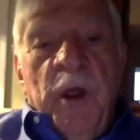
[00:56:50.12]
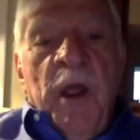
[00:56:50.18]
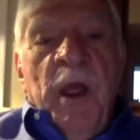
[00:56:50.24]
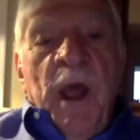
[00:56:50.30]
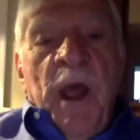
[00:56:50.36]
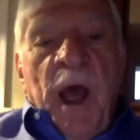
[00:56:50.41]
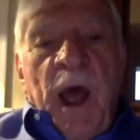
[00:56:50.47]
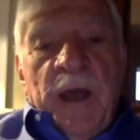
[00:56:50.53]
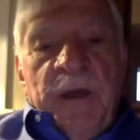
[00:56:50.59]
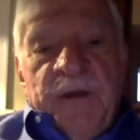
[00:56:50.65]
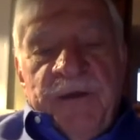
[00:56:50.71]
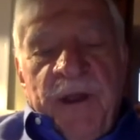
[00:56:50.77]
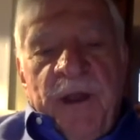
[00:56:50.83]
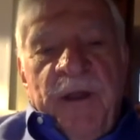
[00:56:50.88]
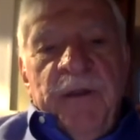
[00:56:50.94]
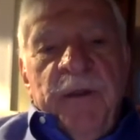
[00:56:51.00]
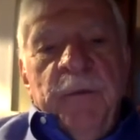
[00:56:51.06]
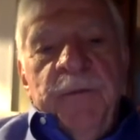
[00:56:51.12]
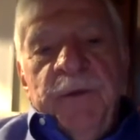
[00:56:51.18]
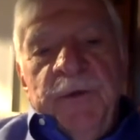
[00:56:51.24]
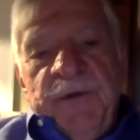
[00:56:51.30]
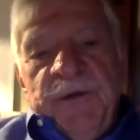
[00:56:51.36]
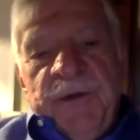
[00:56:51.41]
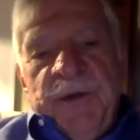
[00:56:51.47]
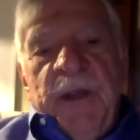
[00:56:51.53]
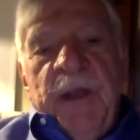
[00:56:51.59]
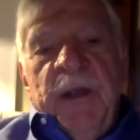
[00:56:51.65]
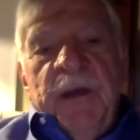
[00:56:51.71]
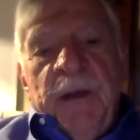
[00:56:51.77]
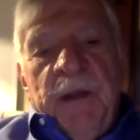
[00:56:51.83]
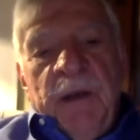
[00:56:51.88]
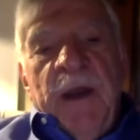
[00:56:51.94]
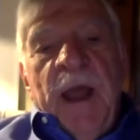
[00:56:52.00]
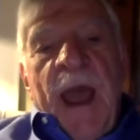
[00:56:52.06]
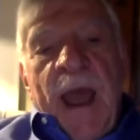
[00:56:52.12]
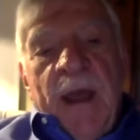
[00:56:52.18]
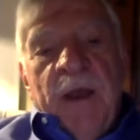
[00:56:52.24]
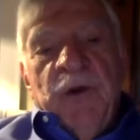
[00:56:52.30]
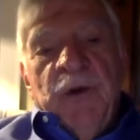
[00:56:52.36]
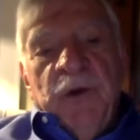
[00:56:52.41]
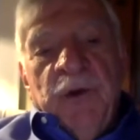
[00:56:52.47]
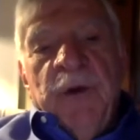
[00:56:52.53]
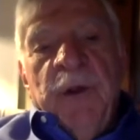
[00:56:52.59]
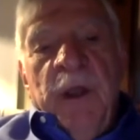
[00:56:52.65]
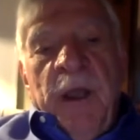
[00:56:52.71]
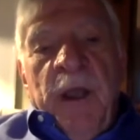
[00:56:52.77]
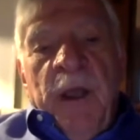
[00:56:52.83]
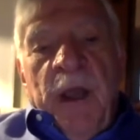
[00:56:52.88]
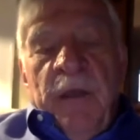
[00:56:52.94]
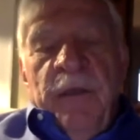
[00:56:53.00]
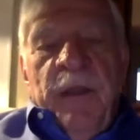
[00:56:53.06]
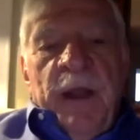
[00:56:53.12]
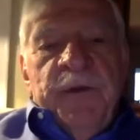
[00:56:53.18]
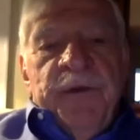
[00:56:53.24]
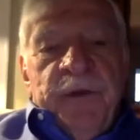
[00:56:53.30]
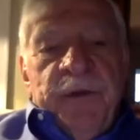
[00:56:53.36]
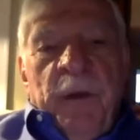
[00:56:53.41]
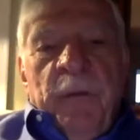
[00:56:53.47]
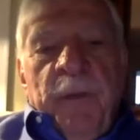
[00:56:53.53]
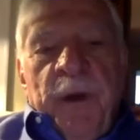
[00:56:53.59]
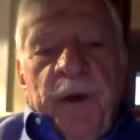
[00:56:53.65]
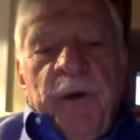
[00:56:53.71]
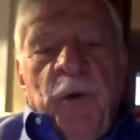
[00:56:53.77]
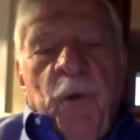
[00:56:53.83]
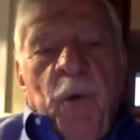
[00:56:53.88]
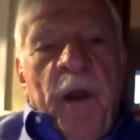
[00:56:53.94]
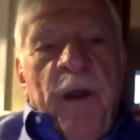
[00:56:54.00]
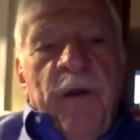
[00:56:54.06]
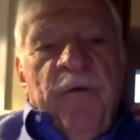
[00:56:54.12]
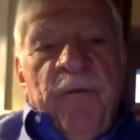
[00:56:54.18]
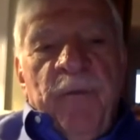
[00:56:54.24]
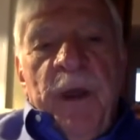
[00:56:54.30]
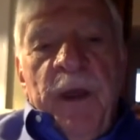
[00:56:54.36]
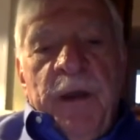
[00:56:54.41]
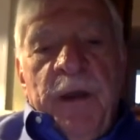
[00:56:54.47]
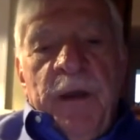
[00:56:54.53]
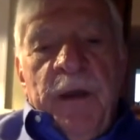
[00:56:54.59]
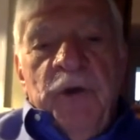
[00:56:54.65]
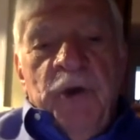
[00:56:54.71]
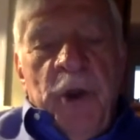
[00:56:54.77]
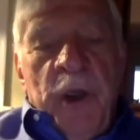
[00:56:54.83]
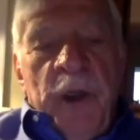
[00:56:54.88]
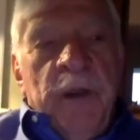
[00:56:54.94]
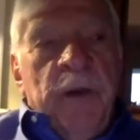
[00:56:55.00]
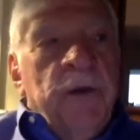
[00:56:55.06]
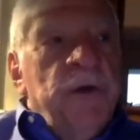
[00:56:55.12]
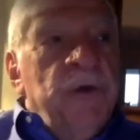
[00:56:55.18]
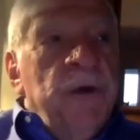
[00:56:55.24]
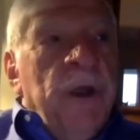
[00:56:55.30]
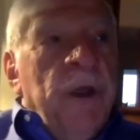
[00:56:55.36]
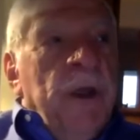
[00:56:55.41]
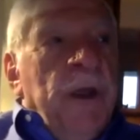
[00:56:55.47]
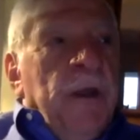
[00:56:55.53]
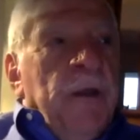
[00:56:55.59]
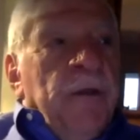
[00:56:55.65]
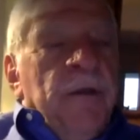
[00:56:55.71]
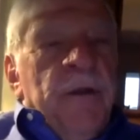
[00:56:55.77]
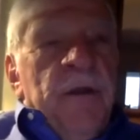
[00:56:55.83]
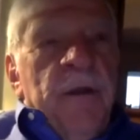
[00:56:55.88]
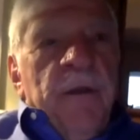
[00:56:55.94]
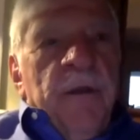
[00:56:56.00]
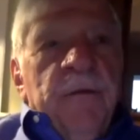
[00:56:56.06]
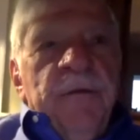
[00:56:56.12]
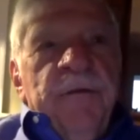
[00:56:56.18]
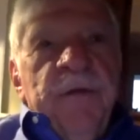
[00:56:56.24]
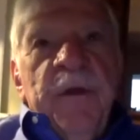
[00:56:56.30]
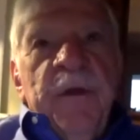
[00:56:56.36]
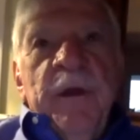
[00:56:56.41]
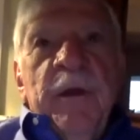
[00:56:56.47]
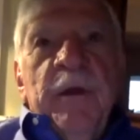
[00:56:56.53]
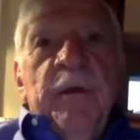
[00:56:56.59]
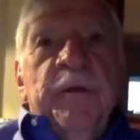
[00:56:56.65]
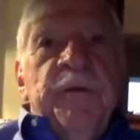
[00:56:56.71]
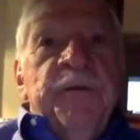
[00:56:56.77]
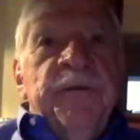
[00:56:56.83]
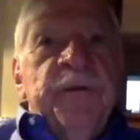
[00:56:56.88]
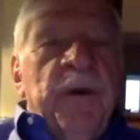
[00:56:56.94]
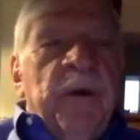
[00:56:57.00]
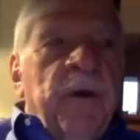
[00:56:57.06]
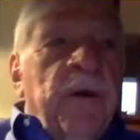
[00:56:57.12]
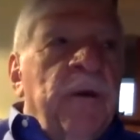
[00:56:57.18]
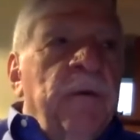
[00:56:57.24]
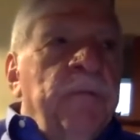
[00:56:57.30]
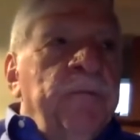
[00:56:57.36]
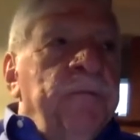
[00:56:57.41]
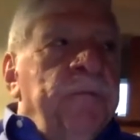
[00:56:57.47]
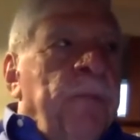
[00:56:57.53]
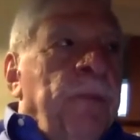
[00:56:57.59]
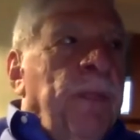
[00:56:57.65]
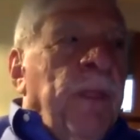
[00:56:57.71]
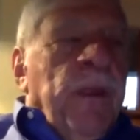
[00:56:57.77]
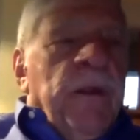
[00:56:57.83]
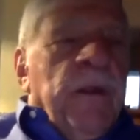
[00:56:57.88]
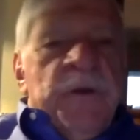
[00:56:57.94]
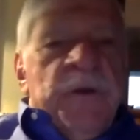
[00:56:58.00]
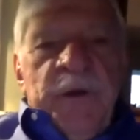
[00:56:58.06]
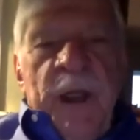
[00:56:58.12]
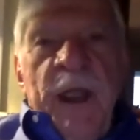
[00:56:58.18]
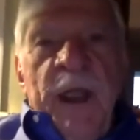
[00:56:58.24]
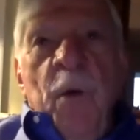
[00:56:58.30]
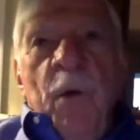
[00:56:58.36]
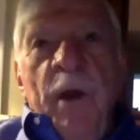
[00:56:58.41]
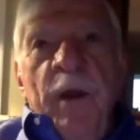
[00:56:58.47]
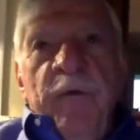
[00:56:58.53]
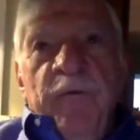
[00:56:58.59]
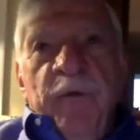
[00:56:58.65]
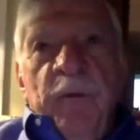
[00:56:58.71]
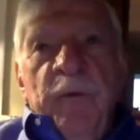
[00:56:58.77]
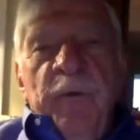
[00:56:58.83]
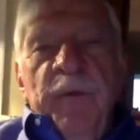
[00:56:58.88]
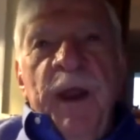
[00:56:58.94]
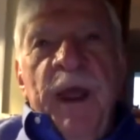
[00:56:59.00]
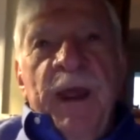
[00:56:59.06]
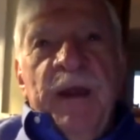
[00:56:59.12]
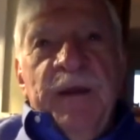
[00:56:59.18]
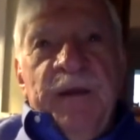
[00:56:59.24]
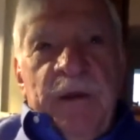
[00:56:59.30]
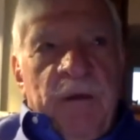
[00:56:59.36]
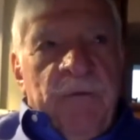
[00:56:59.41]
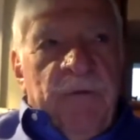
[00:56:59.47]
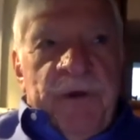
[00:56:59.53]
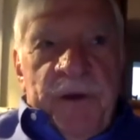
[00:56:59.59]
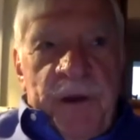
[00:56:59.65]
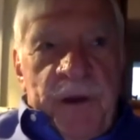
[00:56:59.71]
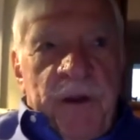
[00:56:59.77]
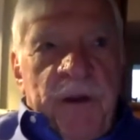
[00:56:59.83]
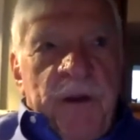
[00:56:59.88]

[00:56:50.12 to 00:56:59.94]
I send them to see it in action, and that's a better way of making change. The other thing is uh, stay away from negativity.